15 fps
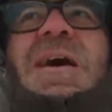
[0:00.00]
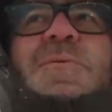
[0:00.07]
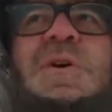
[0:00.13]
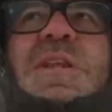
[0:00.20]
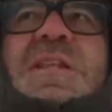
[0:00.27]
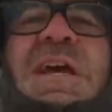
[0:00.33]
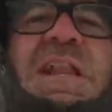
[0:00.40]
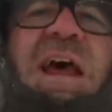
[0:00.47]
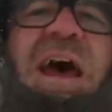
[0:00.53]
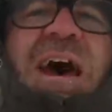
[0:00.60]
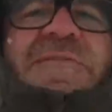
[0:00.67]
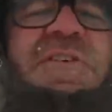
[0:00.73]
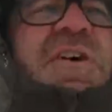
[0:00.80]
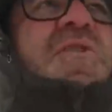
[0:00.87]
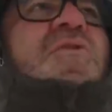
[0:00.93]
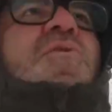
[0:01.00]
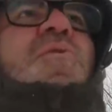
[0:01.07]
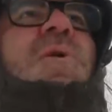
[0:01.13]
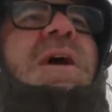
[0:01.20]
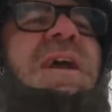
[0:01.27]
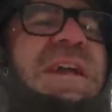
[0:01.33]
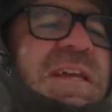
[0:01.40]
We did have a
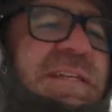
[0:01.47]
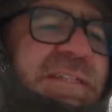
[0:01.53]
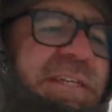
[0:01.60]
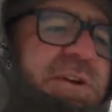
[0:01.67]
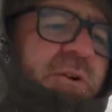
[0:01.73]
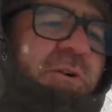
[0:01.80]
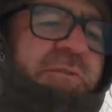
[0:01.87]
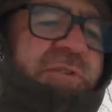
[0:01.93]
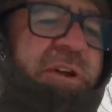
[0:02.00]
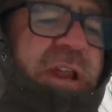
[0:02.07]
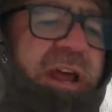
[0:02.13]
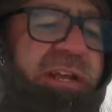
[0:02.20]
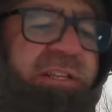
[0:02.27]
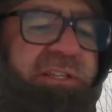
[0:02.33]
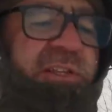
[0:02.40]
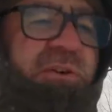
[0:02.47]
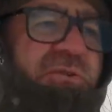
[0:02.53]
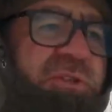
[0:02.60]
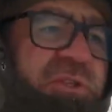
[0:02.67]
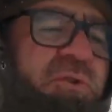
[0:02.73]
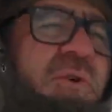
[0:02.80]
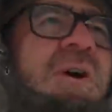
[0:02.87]
crazy overnight
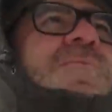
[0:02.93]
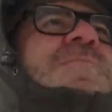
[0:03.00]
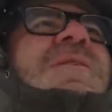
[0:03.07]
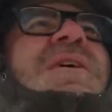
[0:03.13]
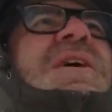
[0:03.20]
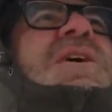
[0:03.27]
snowstorm.